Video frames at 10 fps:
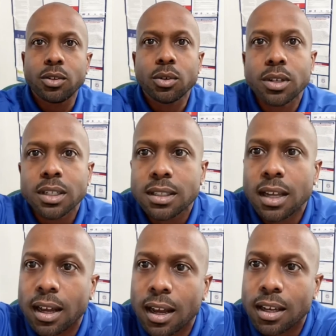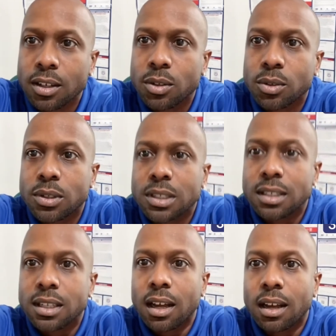doing today? How you doing
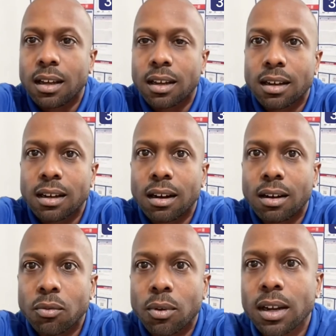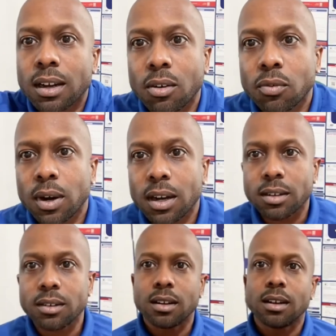today? All right, all
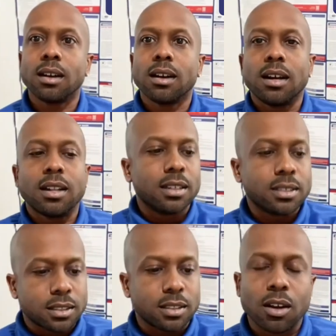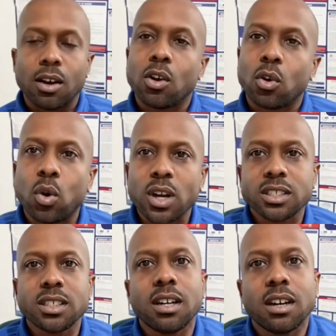right. Listen,
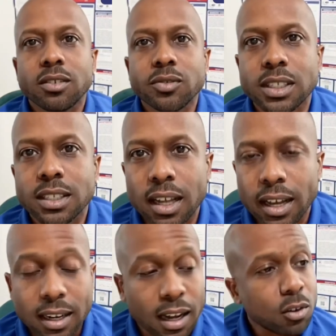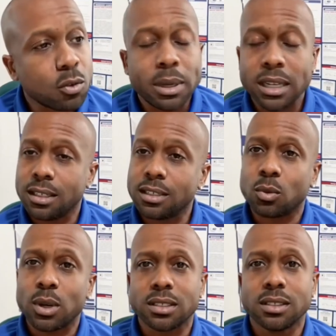question of the day. Now, I don't make these
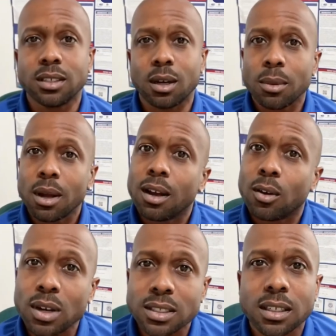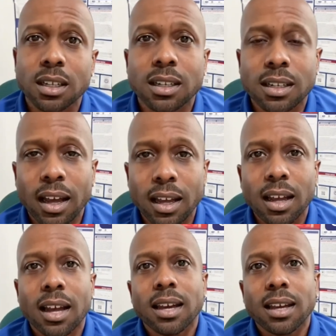questions up. Question of the day.
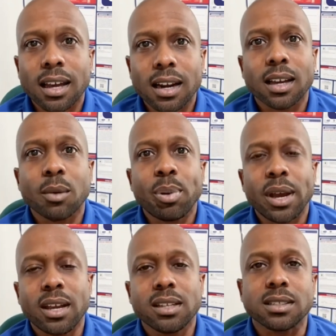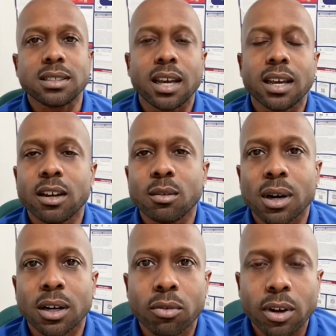Can I get paid to take care of
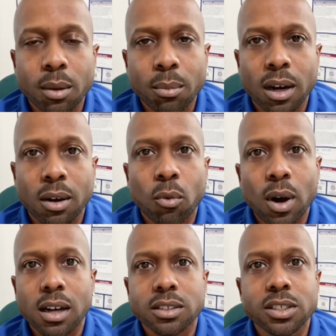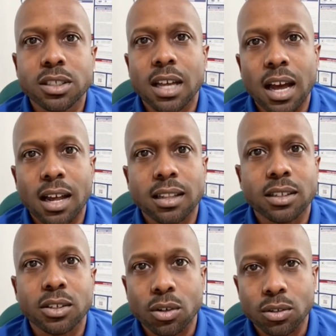my grandma while she's at
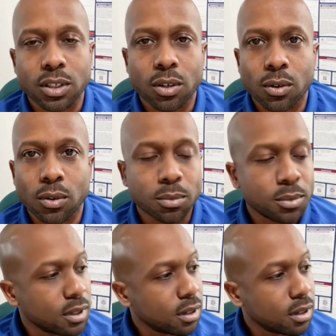the nursing home